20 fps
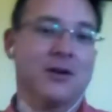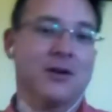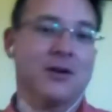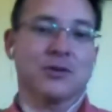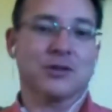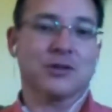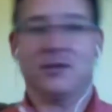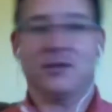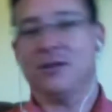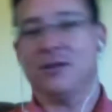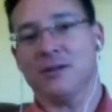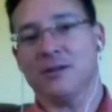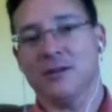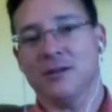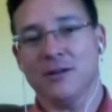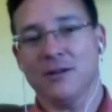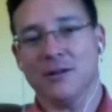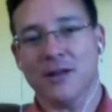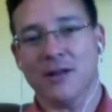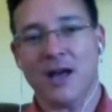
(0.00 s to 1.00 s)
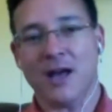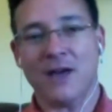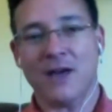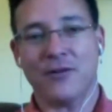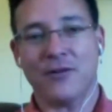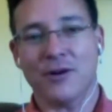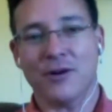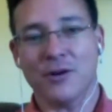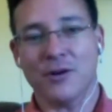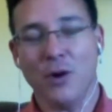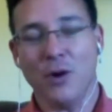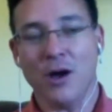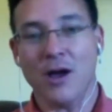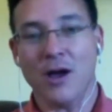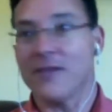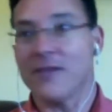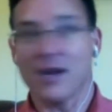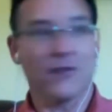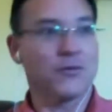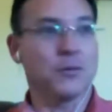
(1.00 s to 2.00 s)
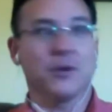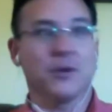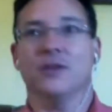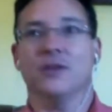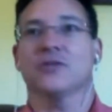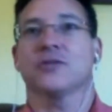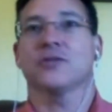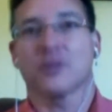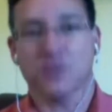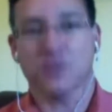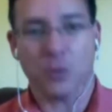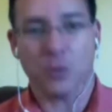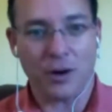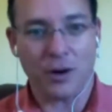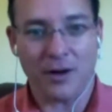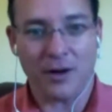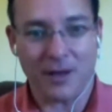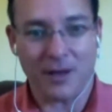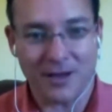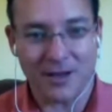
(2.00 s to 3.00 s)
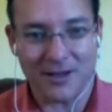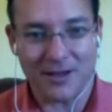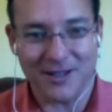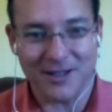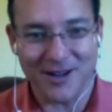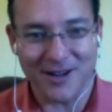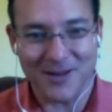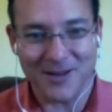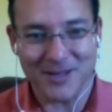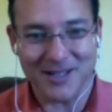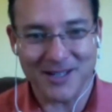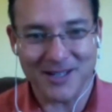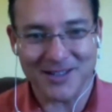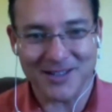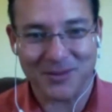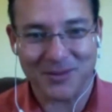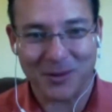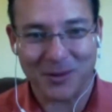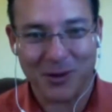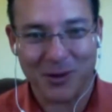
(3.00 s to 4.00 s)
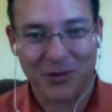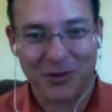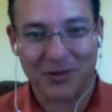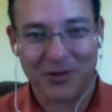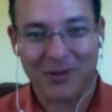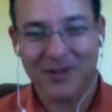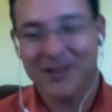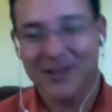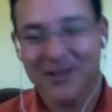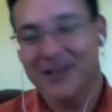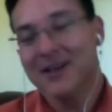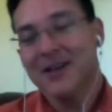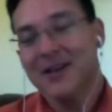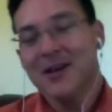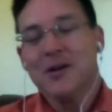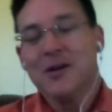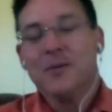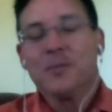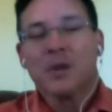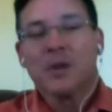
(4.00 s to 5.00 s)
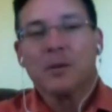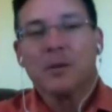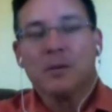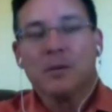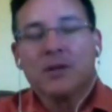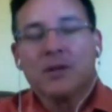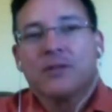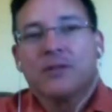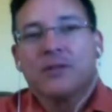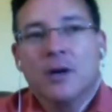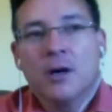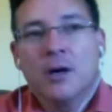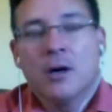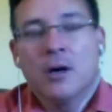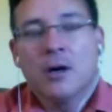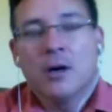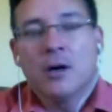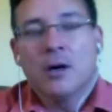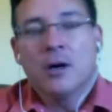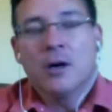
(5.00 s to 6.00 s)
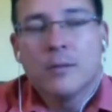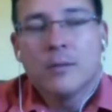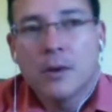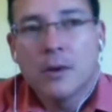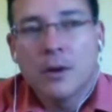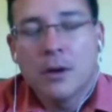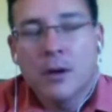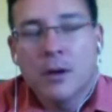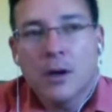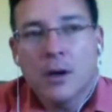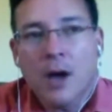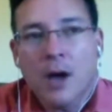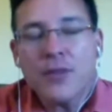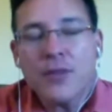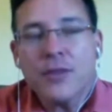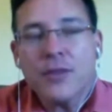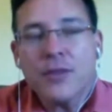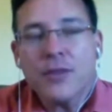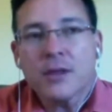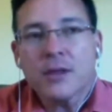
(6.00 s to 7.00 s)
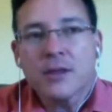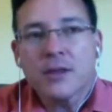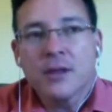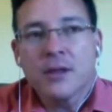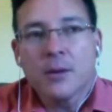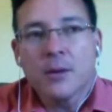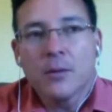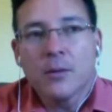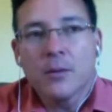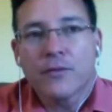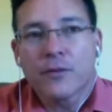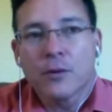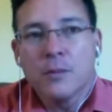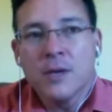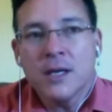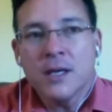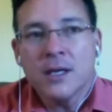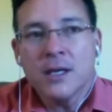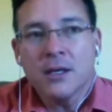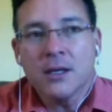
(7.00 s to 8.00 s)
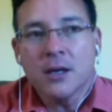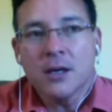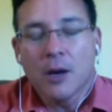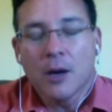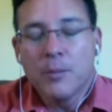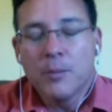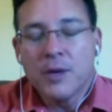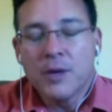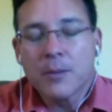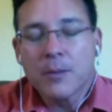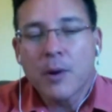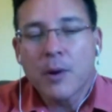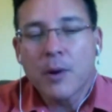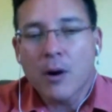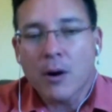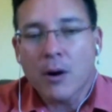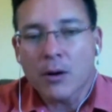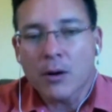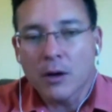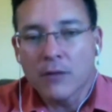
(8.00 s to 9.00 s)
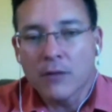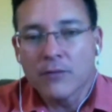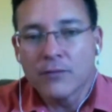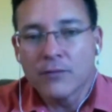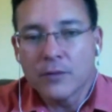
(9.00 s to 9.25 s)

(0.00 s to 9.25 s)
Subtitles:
what you think. You laugh all you want, and then everybody else starts wearing it. You know what I mean? It's one of those. But I think that for me, a big part of